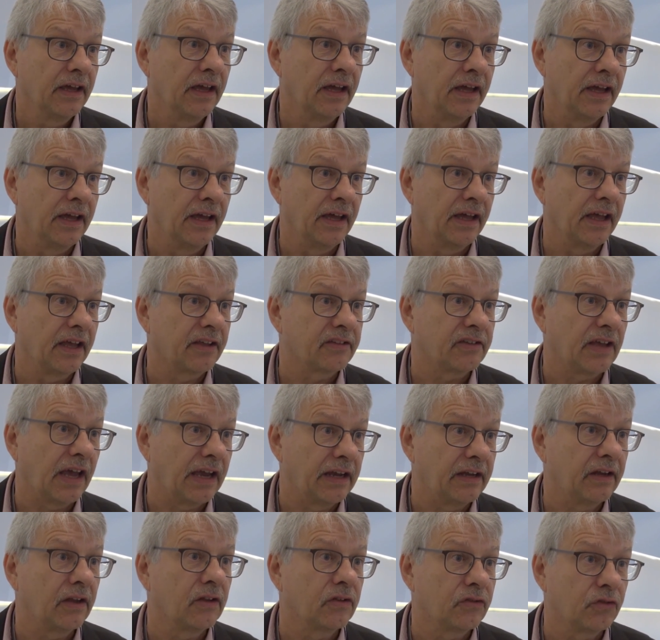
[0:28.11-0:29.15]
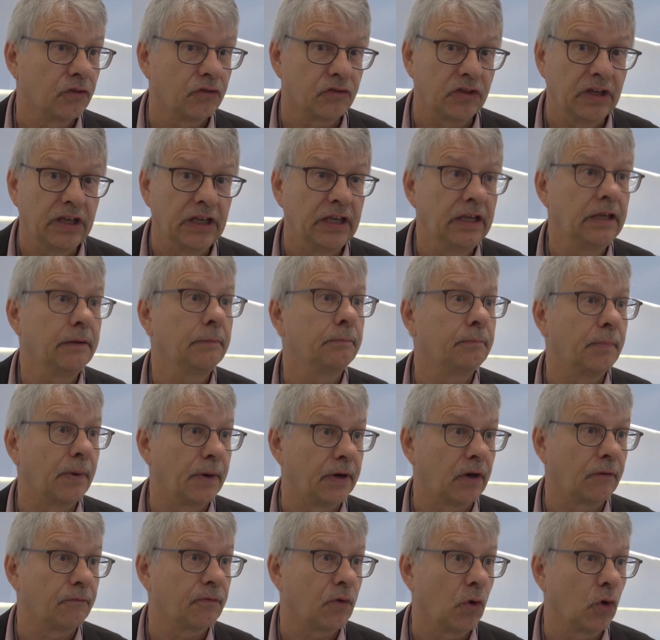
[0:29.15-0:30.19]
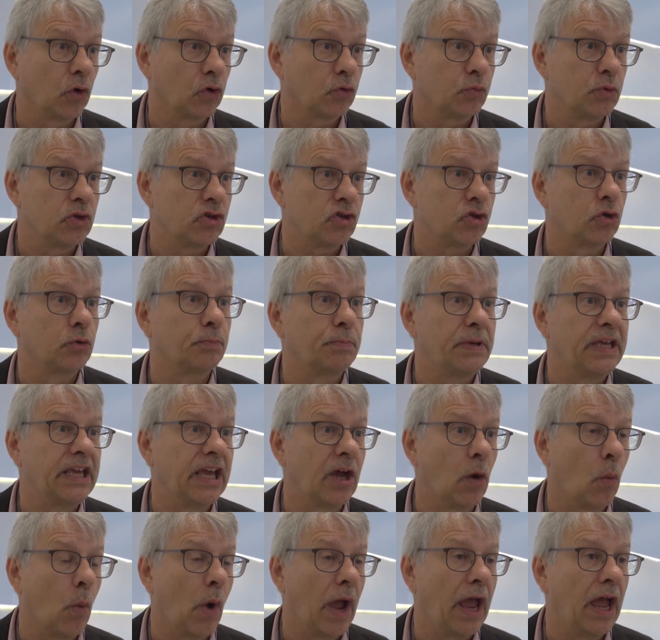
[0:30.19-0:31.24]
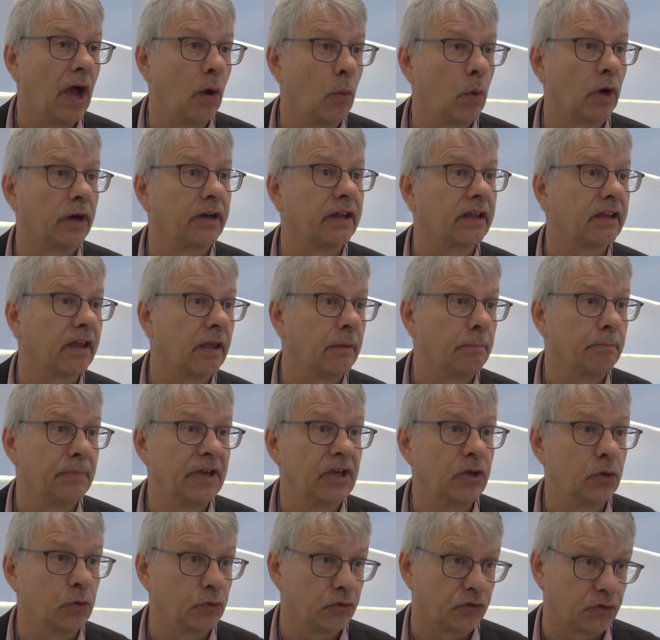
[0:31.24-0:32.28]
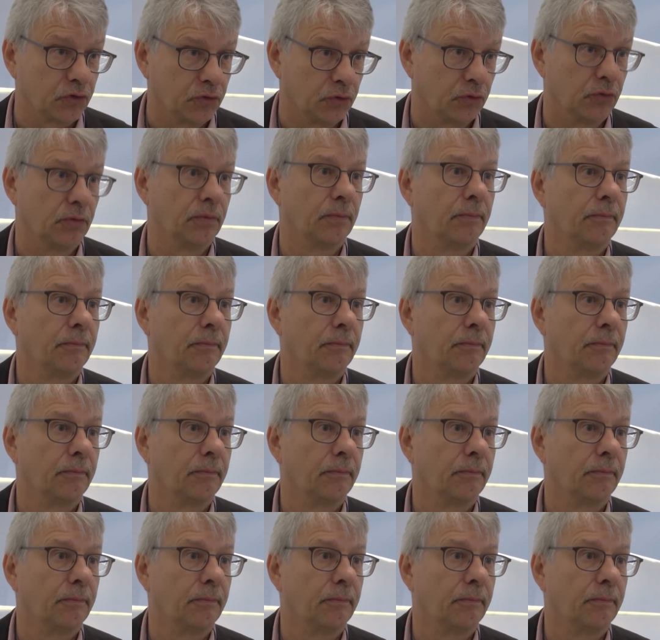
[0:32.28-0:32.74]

uh, exciting to see, but of course we should be aware what it can be used to.